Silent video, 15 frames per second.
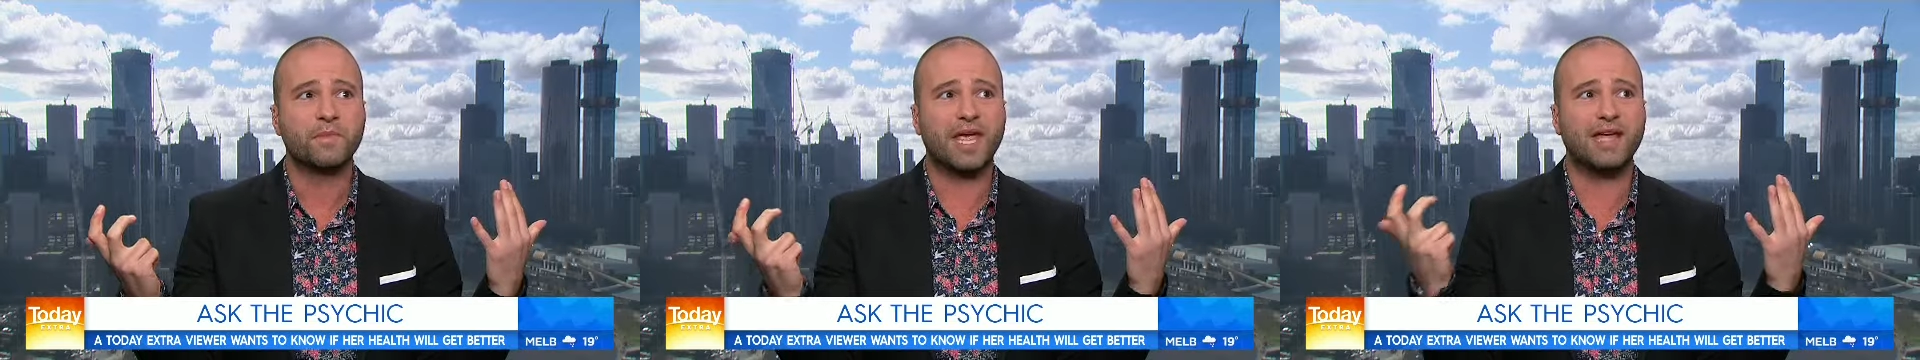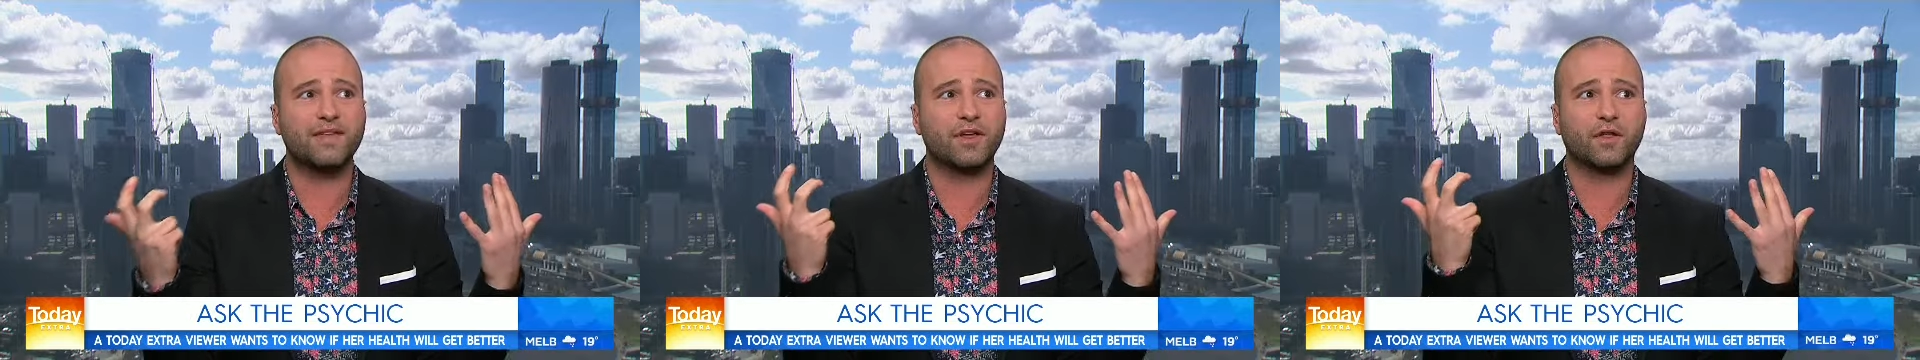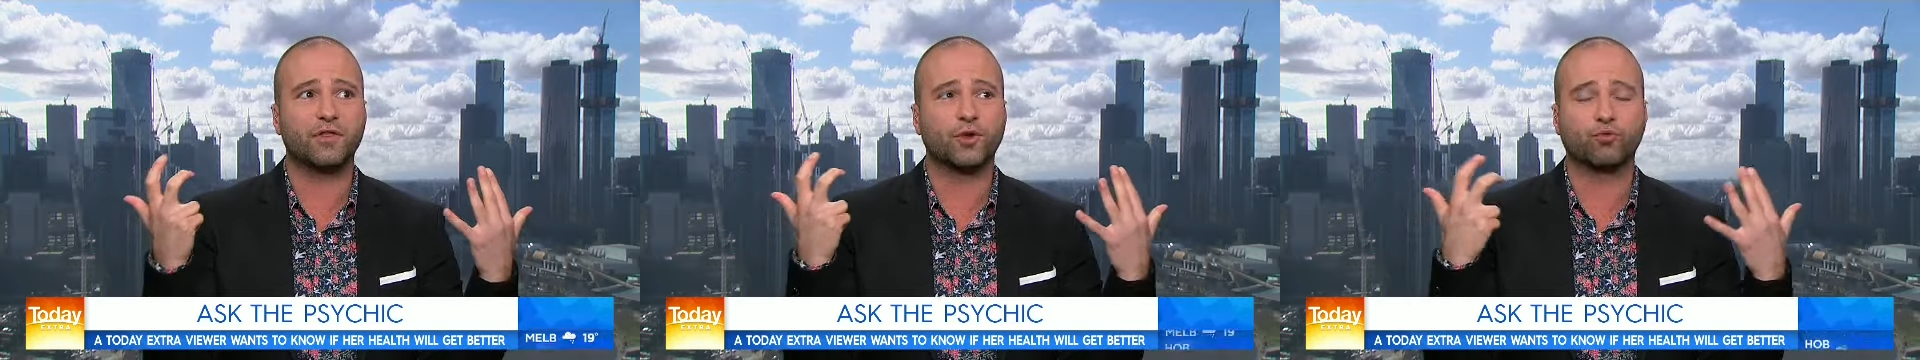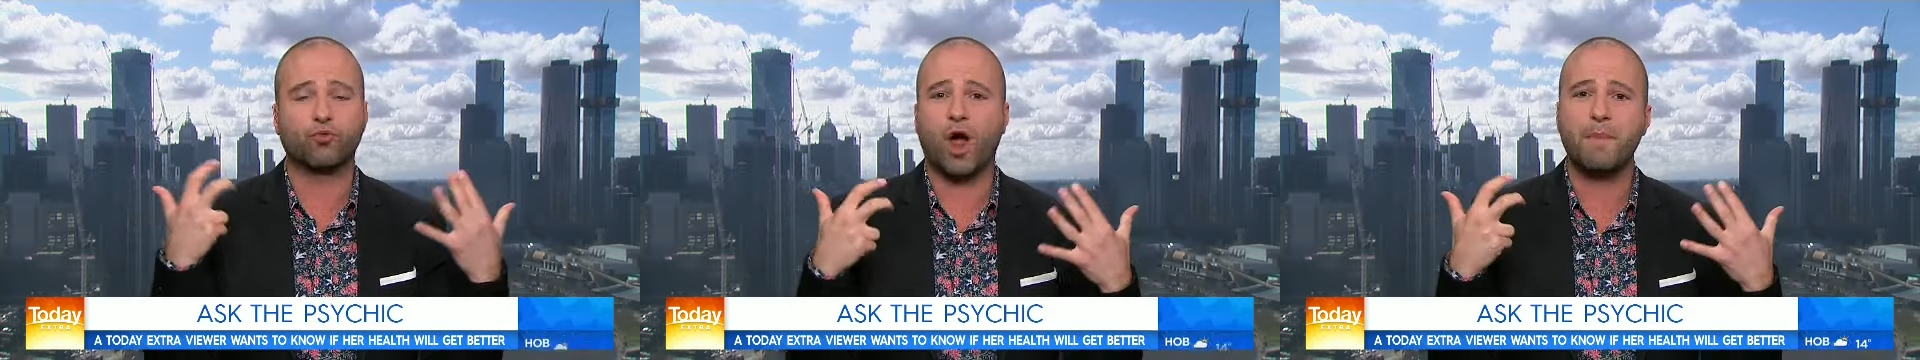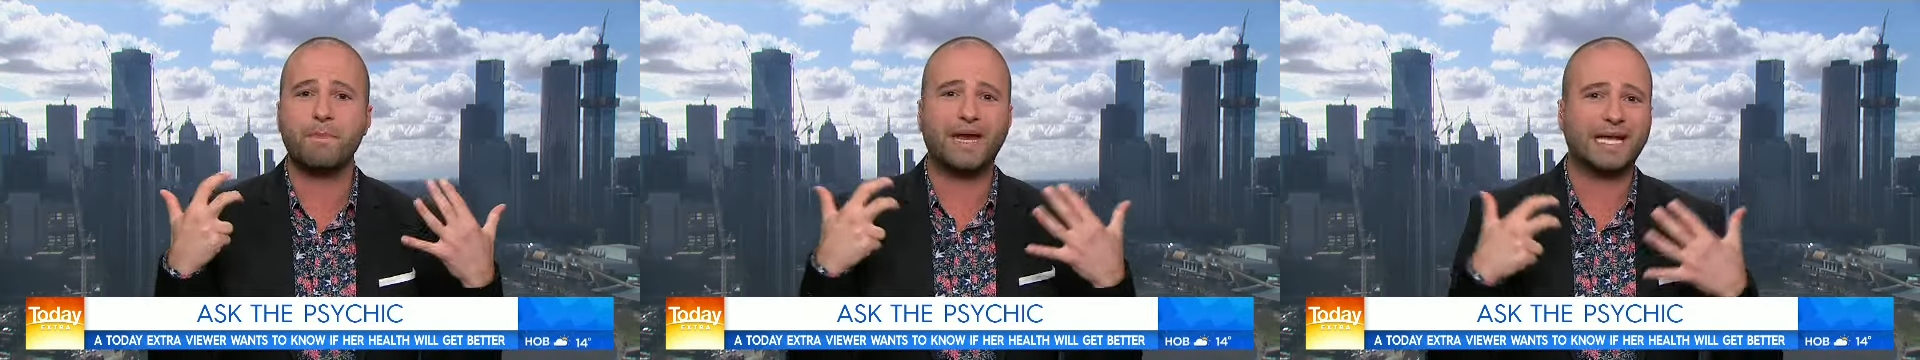either the
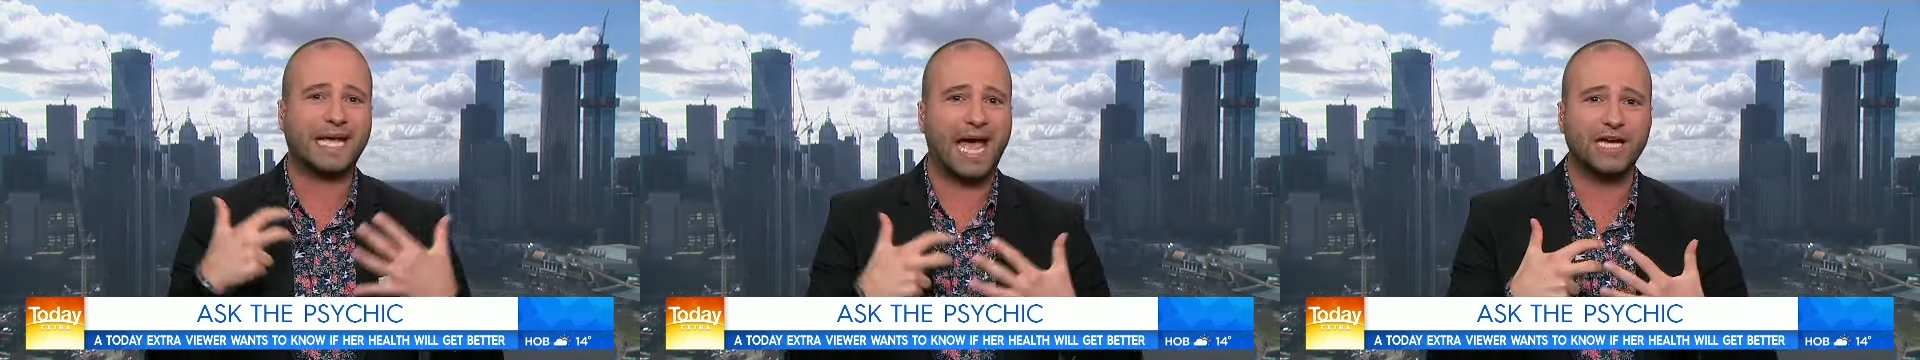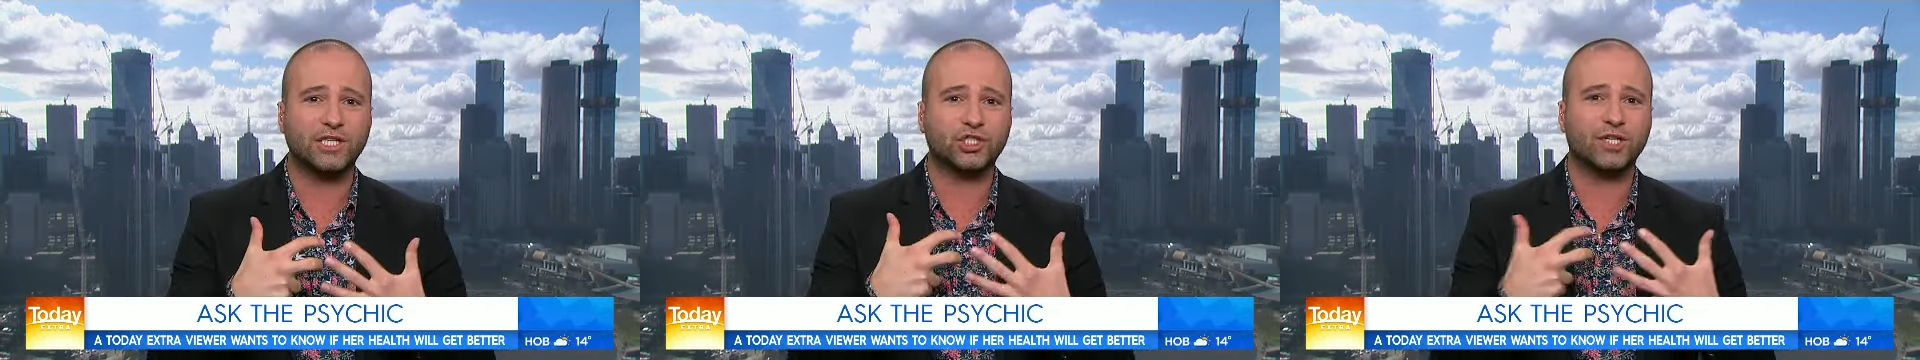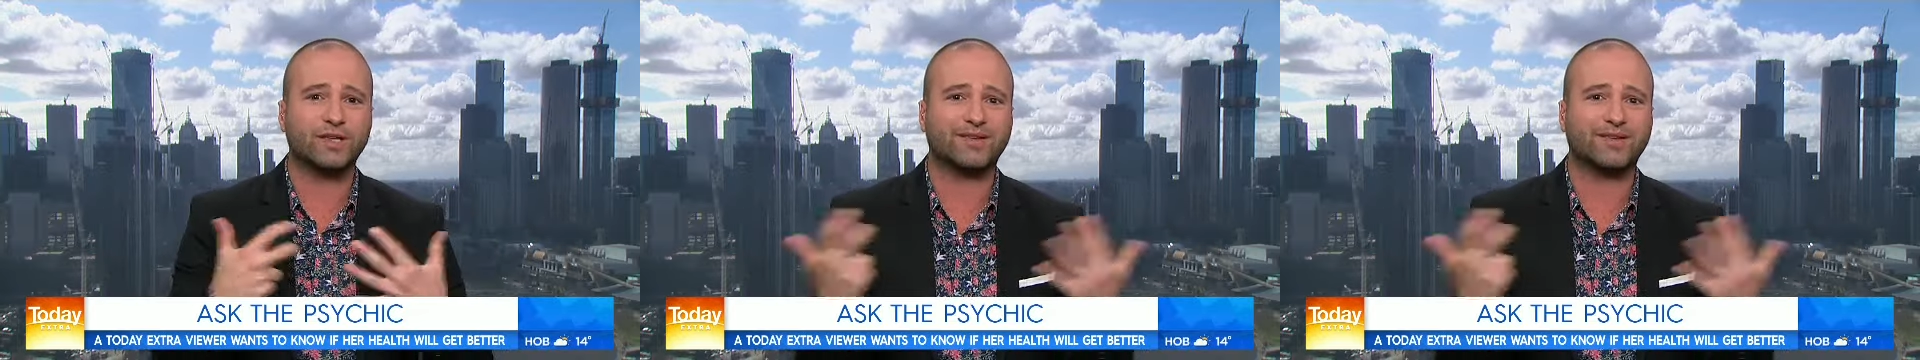right medication,